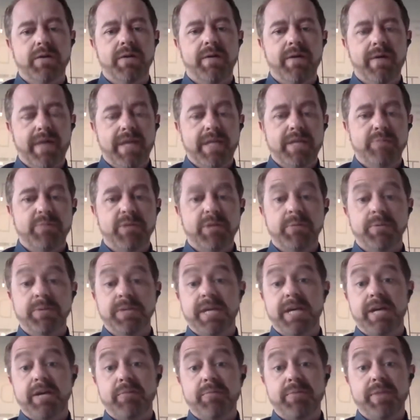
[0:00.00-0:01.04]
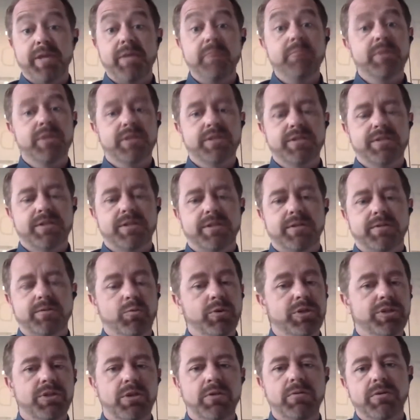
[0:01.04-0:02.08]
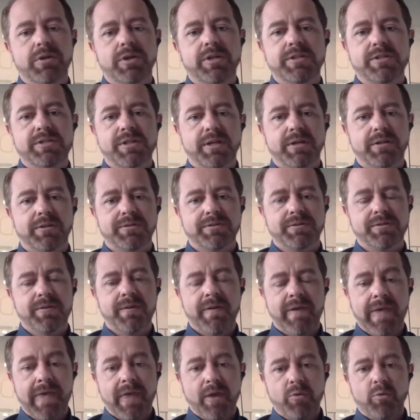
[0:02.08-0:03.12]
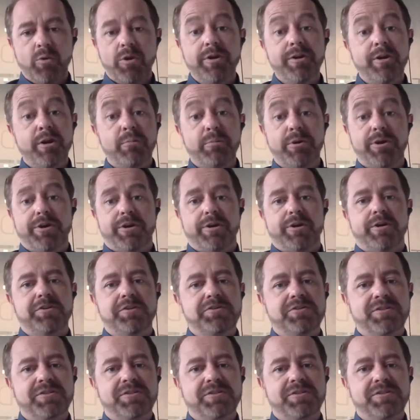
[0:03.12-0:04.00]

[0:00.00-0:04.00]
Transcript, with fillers: to be able to help them consult. We don't consult. We're number nerds.